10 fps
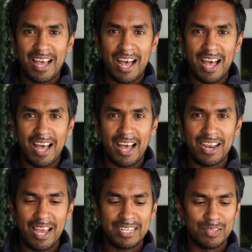
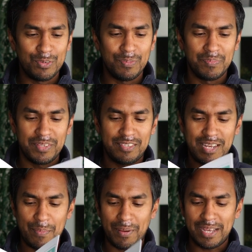a nice little
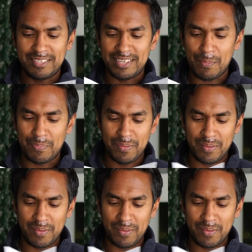step-by-step